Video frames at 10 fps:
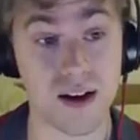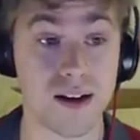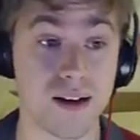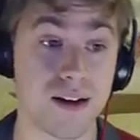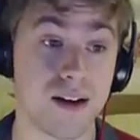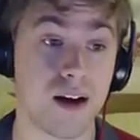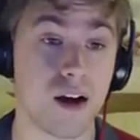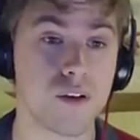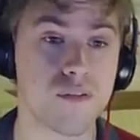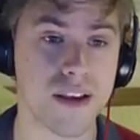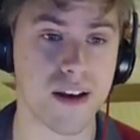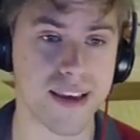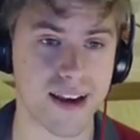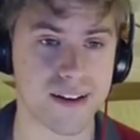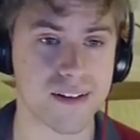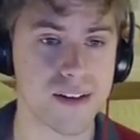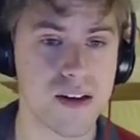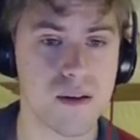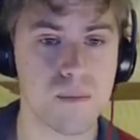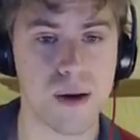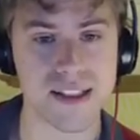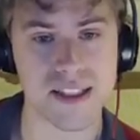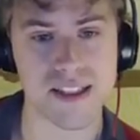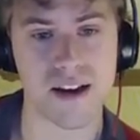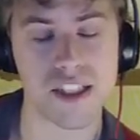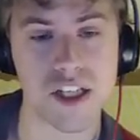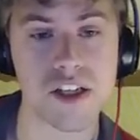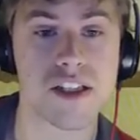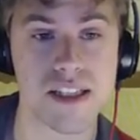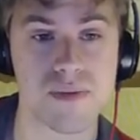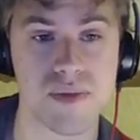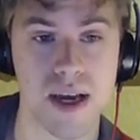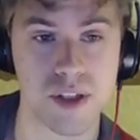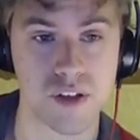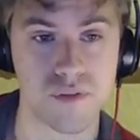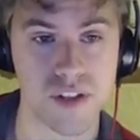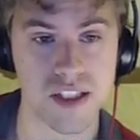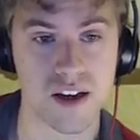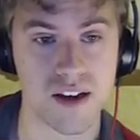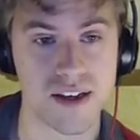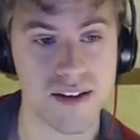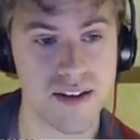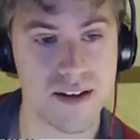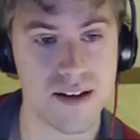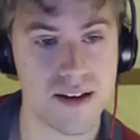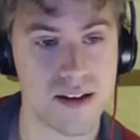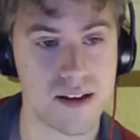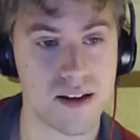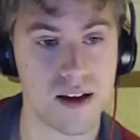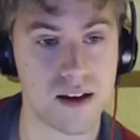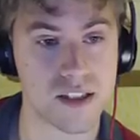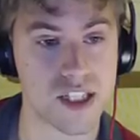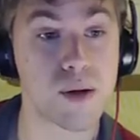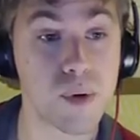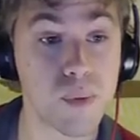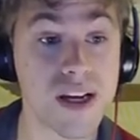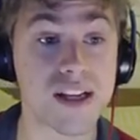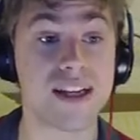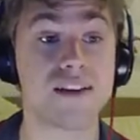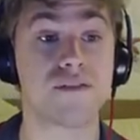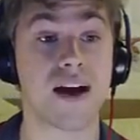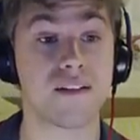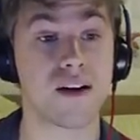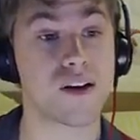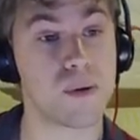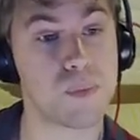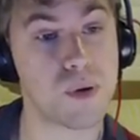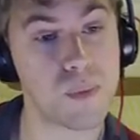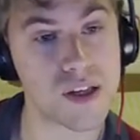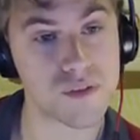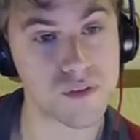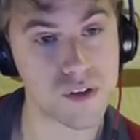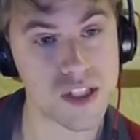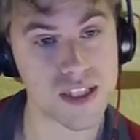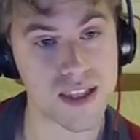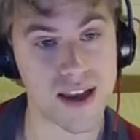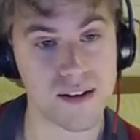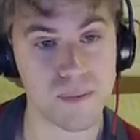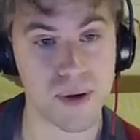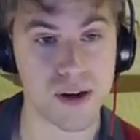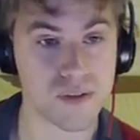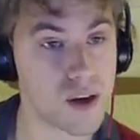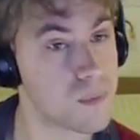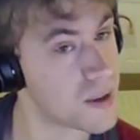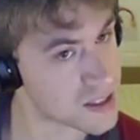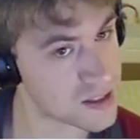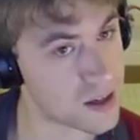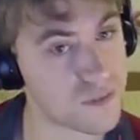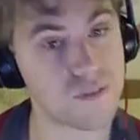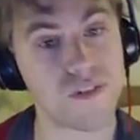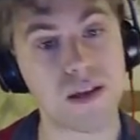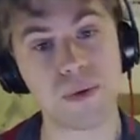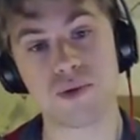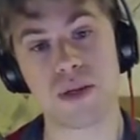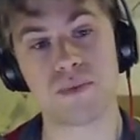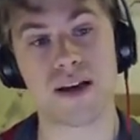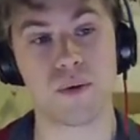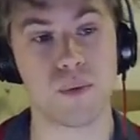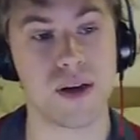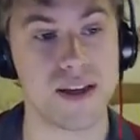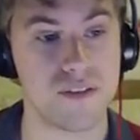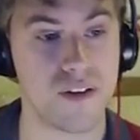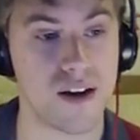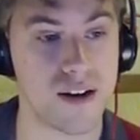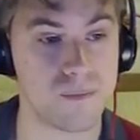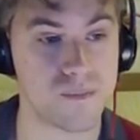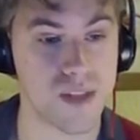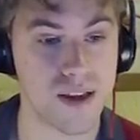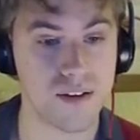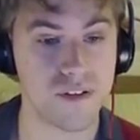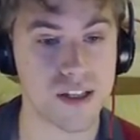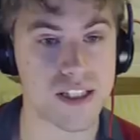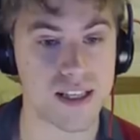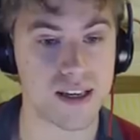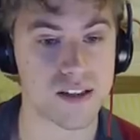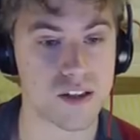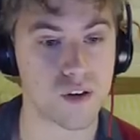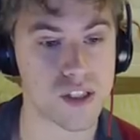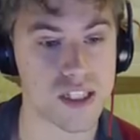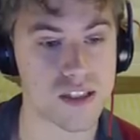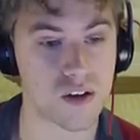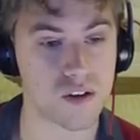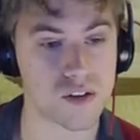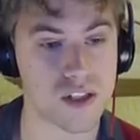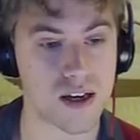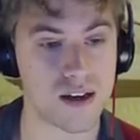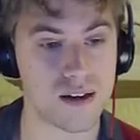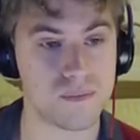Hopefully I can. But as I said, I just need some damage off on this guy. Shadow Ball, we're going to live that. Okay, we probably could have roosted there. But nope, that's enough. I think we sweep now with Victini, as long as he's not...